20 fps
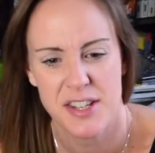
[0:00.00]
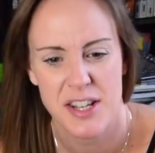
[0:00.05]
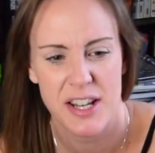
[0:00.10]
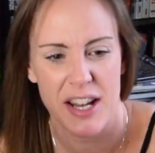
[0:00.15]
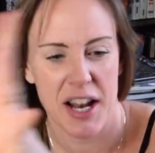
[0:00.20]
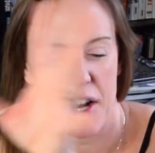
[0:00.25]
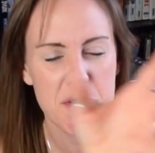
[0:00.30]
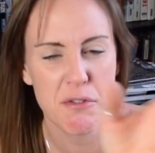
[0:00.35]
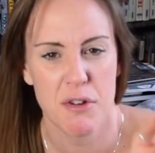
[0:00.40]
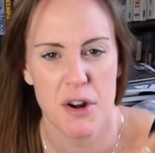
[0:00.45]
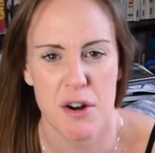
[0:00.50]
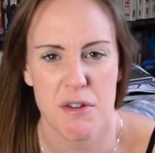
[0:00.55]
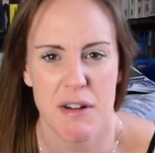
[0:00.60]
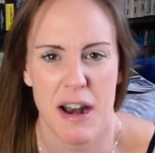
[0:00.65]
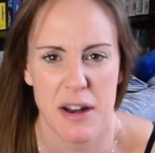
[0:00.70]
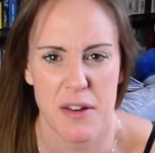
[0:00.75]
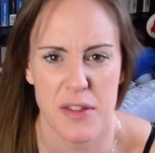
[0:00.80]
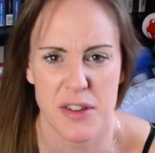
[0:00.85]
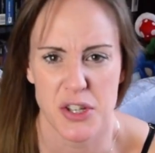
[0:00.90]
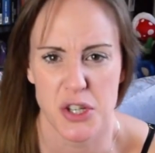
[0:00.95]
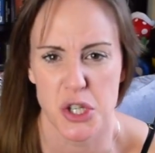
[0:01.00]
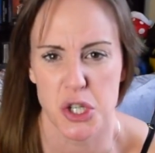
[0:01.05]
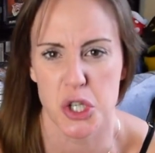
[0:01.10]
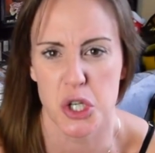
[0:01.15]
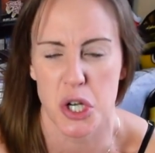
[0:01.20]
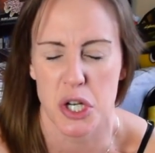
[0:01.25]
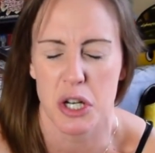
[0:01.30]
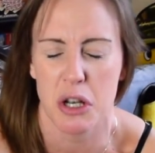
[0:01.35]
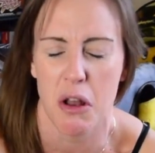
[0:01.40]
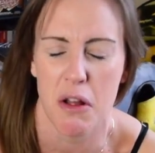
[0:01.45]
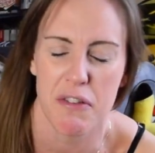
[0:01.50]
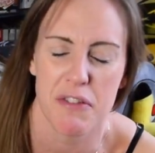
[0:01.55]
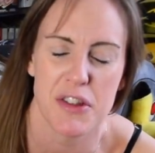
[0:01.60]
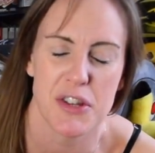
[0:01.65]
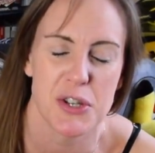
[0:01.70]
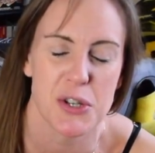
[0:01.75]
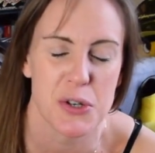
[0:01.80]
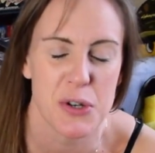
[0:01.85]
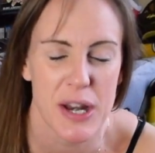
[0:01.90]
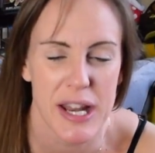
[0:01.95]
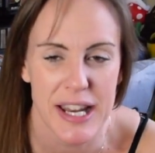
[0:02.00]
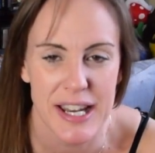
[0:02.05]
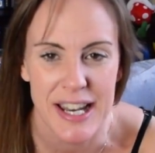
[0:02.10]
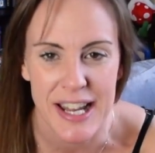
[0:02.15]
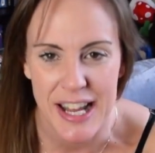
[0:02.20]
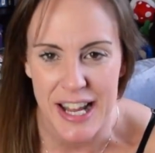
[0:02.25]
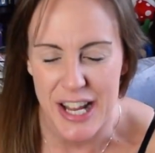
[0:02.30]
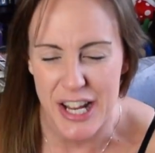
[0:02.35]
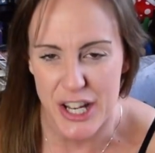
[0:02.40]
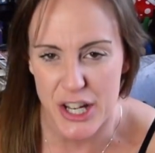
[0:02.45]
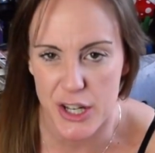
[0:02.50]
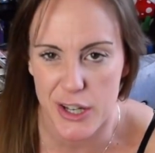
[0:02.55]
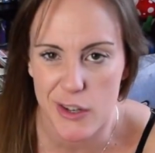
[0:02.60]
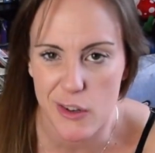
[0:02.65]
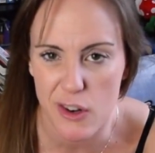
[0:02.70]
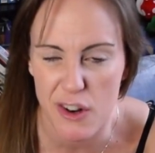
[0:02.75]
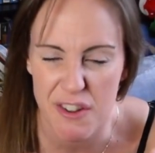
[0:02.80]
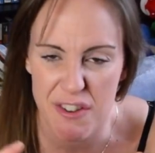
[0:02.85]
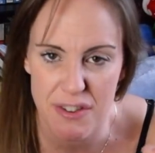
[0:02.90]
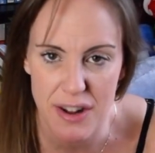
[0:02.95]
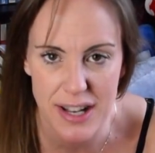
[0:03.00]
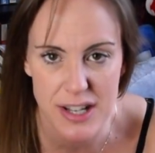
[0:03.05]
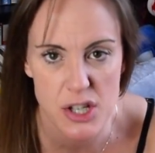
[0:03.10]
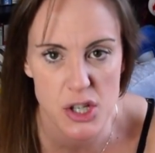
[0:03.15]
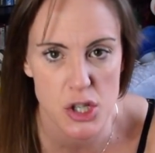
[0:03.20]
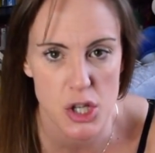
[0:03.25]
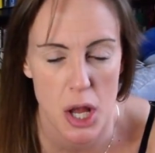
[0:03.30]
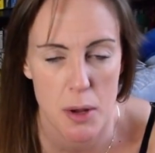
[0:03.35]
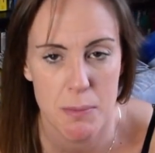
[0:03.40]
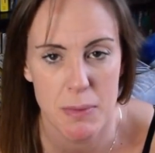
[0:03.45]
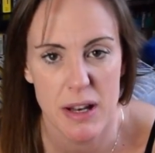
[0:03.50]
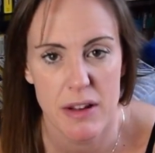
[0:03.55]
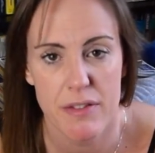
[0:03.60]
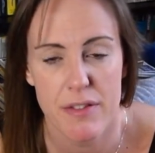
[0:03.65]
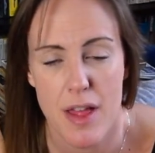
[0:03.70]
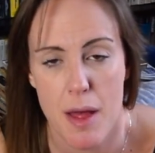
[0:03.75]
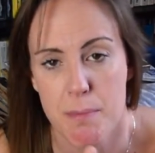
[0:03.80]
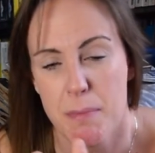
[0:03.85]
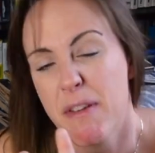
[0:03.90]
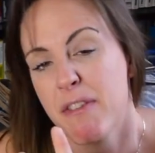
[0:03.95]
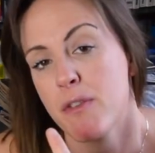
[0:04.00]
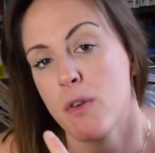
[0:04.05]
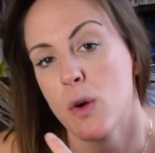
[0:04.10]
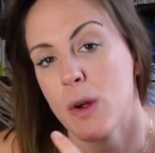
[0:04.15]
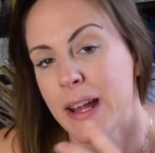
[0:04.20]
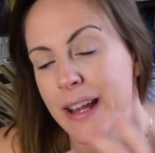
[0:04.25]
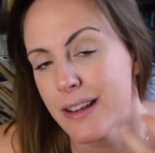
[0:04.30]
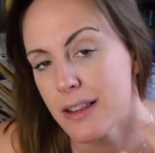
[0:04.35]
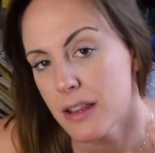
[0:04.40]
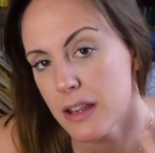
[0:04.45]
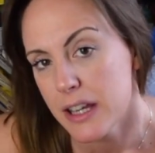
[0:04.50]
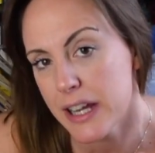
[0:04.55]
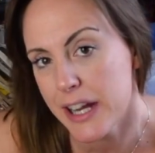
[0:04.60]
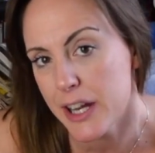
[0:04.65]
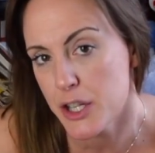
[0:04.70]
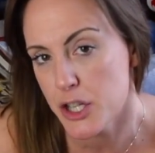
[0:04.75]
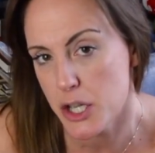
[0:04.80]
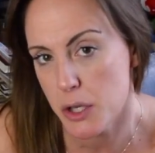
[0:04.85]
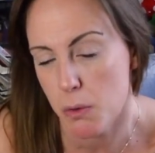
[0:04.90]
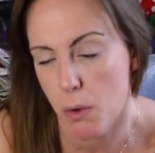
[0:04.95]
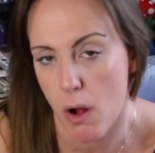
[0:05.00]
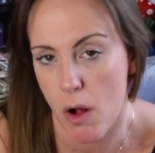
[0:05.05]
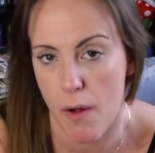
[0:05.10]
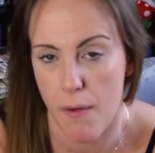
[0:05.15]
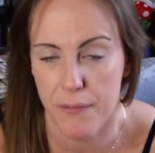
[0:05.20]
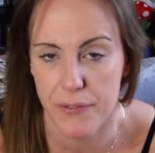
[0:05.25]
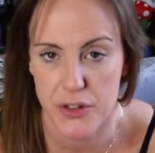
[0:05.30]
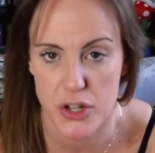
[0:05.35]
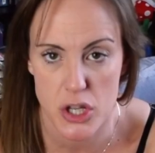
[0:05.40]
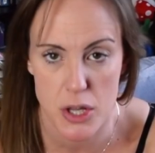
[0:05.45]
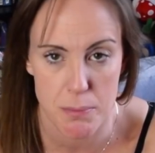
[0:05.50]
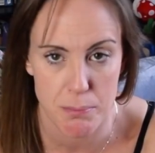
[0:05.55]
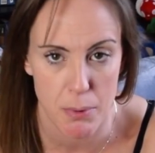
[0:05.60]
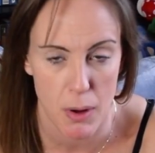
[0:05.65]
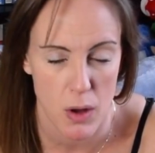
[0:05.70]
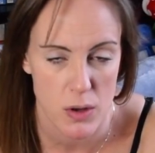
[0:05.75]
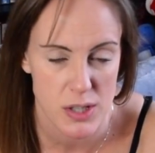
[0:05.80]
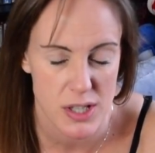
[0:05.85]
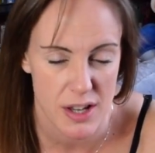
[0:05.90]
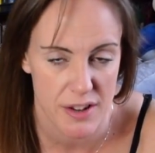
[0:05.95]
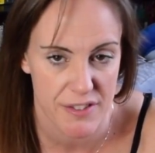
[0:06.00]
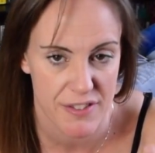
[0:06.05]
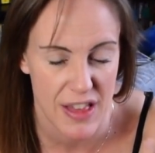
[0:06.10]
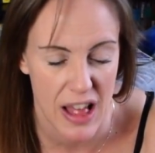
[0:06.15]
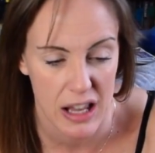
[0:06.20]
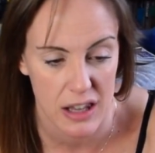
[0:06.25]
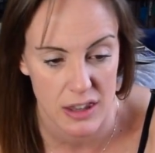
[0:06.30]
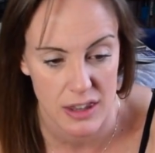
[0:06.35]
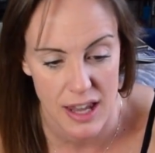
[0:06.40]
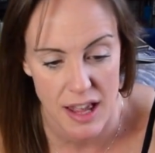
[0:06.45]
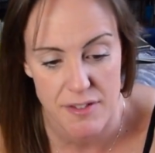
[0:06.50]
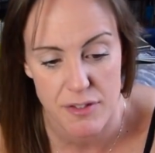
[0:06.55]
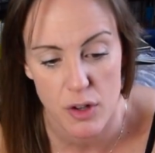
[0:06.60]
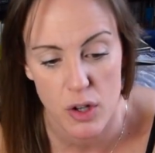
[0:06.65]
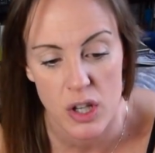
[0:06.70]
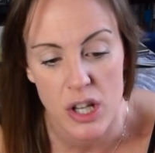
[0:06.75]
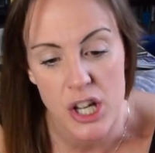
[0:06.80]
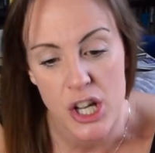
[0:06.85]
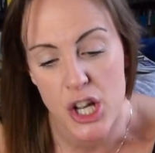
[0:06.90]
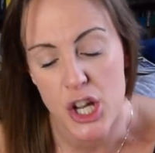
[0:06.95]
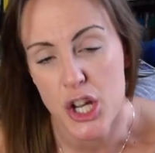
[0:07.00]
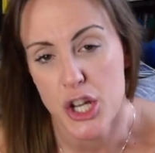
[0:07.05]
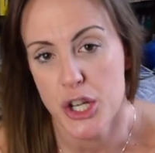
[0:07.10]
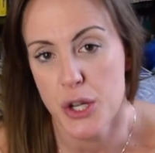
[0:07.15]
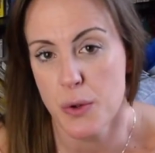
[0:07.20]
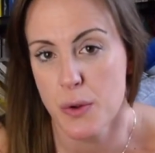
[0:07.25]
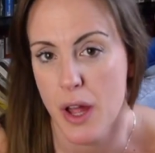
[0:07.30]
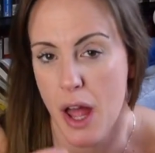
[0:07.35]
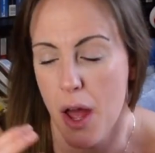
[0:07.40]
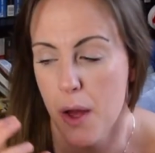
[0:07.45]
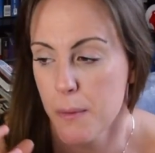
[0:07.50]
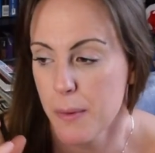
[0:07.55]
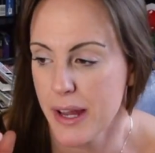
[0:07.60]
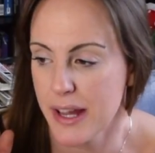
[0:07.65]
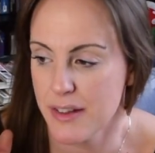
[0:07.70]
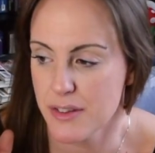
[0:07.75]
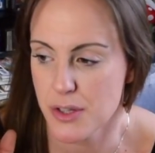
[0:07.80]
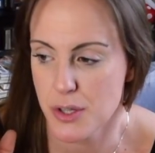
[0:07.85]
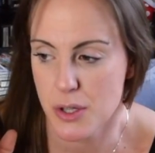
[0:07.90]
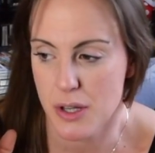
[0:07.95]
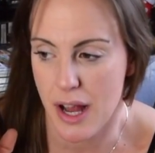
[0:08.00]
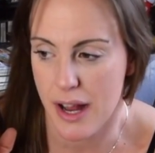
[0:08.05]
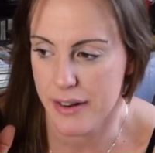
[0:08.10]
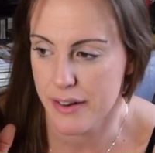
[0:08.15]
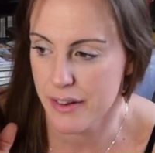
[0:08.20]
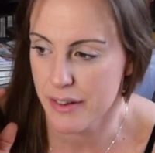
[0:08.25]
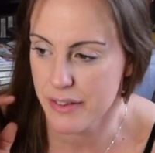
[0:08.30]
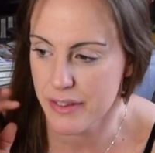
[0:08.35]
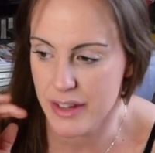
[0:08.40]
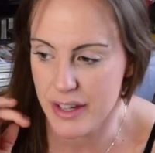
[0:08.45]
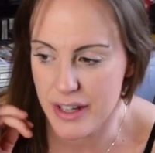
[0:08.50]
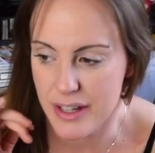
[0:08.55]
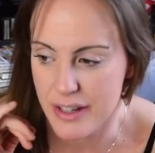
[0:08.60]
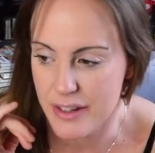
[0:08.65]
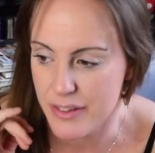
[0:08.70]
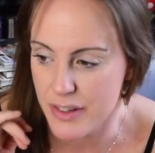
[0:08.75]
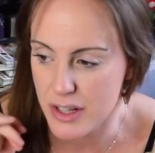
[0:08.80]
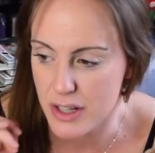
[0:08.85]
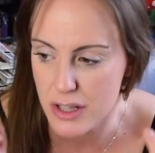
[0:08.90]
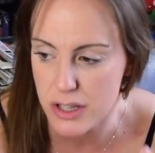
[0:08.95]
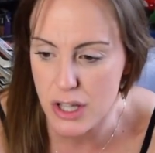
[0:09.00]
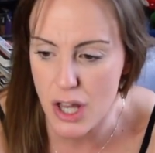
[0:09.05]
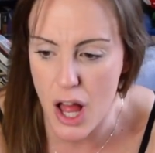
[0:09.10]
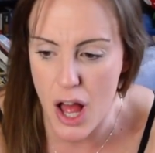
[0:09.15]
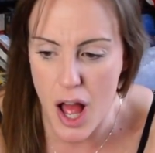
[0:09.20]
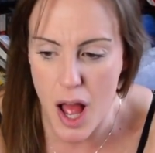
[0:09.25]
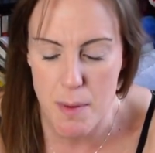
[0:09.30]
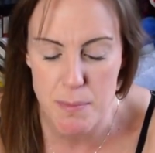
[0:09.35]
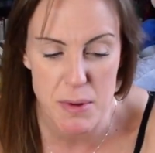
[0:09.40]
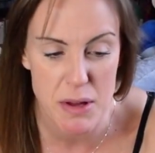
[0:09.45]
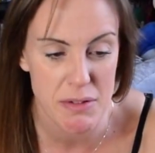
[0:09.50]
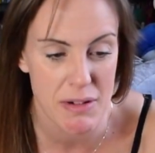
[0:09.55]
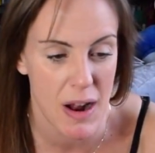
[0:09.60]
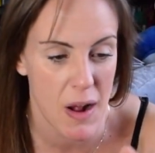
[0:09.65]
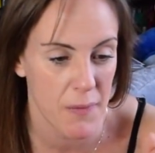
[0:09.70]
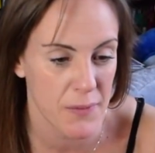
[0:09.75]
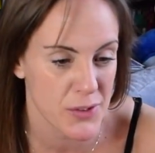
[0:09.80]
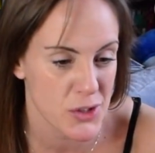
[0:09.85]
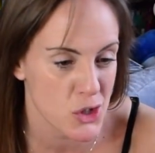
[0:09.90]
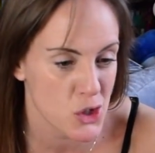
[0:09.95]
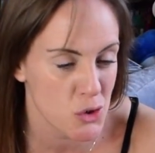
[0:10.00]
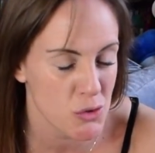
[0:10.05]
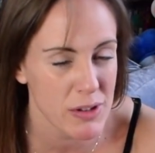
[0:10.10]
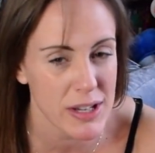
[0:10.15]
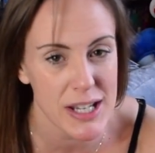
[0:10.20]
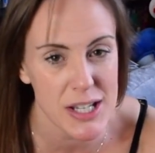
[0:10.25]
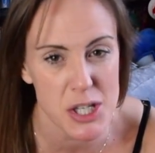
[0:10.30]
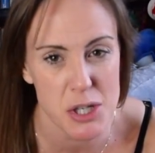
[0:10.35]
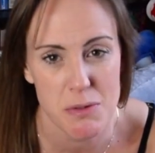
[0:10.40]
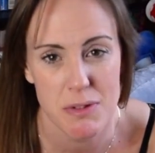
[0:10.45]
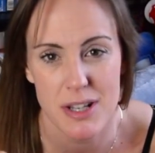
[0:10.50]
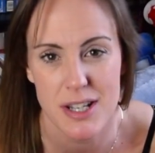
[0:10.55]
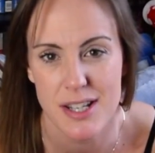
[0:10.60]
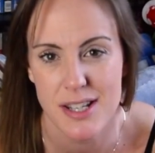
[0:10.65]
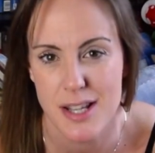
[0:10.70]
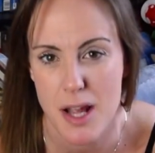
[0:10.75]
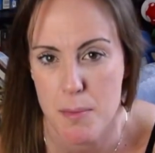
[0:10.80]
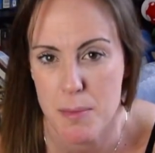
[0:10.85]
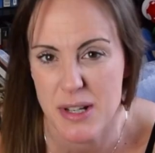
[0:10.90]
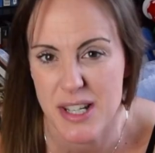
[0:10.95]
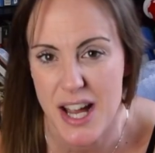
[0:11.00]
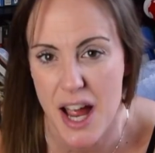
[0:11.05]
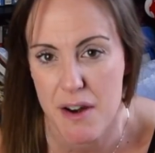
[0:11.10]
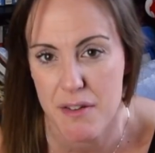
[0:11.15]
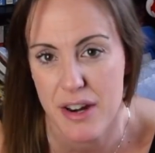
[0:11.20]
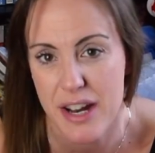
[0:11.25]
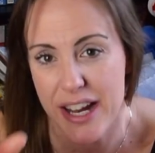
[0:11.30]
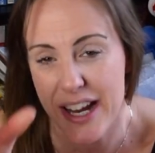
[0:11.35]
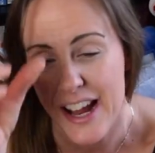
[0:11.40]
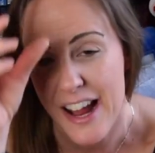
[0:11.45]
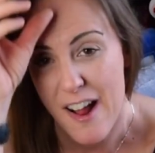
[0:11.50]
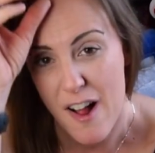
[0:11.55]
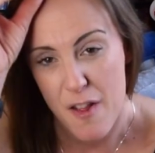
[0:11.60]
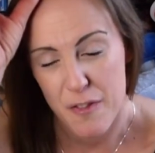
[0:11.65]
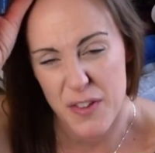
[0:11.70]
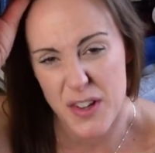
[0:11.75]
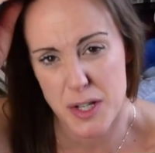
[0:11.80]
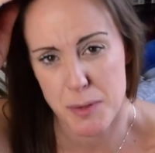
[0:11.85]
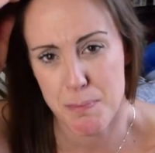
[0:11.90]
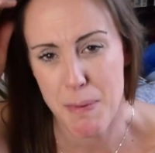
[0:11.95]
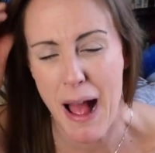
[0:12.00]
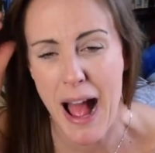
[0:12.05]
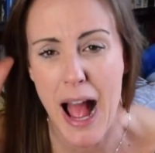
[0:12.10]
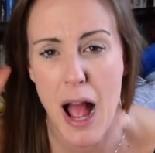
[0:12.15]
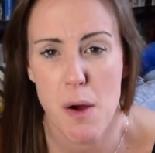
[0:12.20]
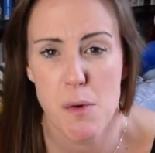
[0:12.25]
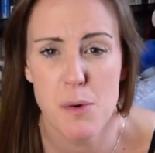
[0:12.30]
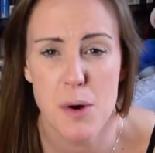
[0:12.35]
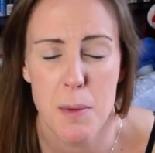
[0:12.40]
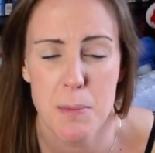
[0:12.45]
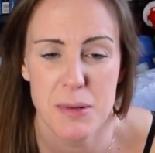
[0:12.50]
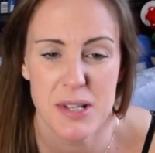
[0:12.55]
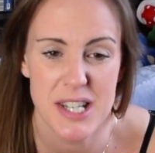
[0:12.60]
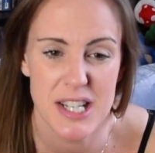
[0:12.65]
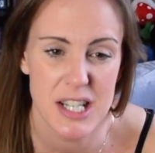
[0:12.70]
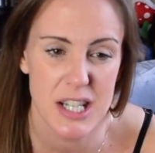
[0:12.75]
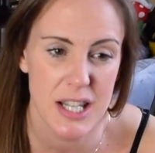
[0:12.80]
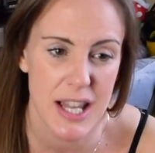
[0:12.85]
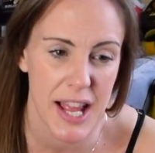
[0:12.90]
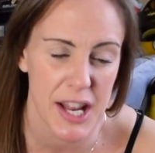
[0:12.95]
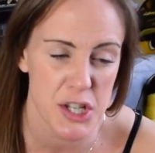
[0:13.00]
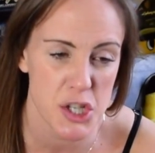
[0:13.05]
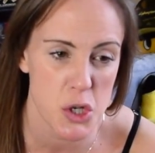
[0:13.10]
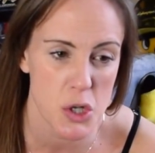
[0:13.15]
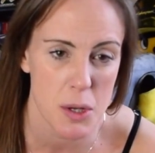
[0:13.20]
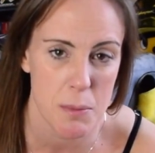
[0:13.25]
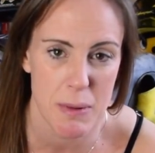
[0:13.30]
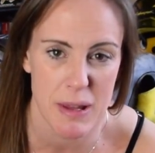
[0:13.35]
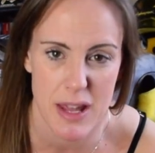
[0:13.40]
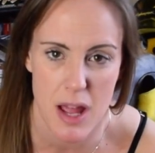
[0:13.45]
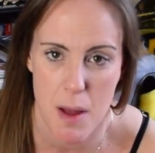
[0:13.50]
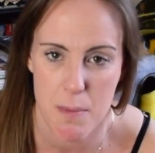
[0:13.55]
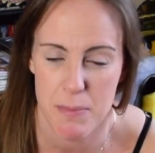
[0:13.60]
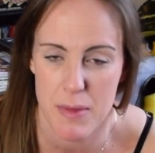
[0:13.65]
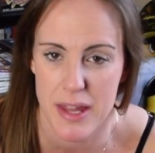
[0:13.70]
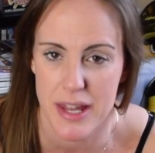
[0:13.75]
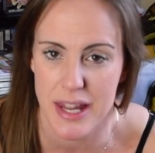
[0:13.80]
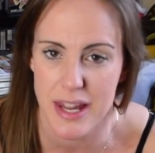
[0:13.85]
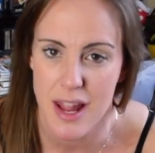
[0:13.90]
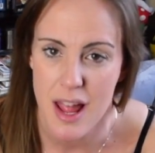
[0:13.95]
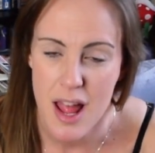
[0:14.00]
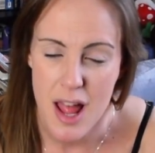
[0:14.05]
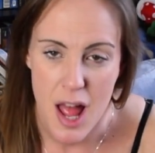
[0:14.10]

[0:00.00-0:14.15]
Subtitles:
that kind of run around and scuttle off the screen. You know, you've got to find so many of them before it leads you on to the boss of that level. You go into kind of the club, you're out on the streets, you're in the cemetery, there's power-ups to collect. You can become the